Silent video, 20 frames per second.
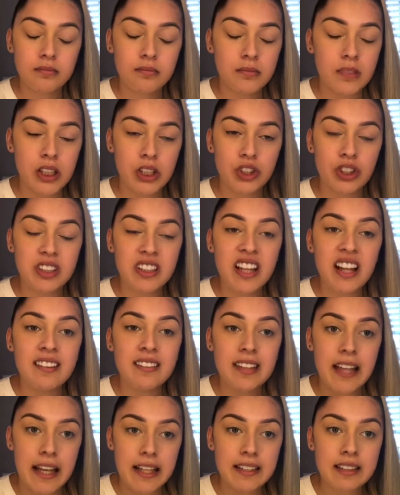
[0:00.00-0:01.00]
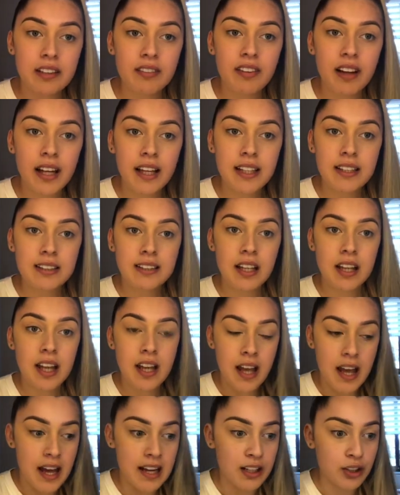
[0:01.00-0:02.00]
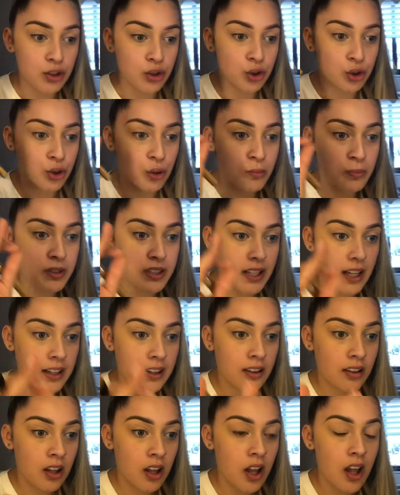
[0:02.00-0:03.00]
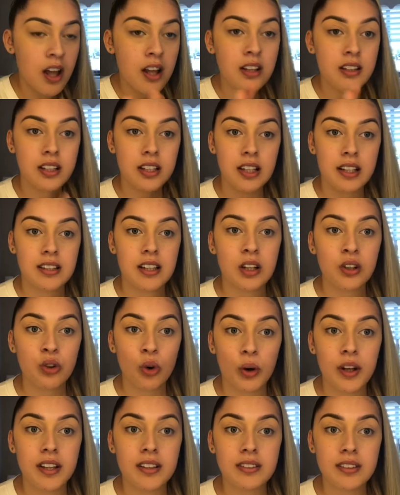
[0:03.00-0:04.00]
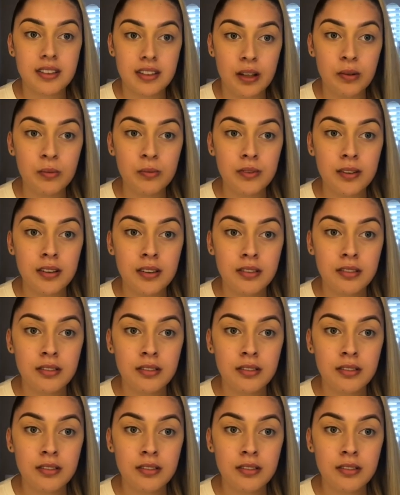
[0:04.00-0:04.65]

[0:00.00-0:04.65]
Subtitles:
it just intensifies and it zooms in to this annoying sound.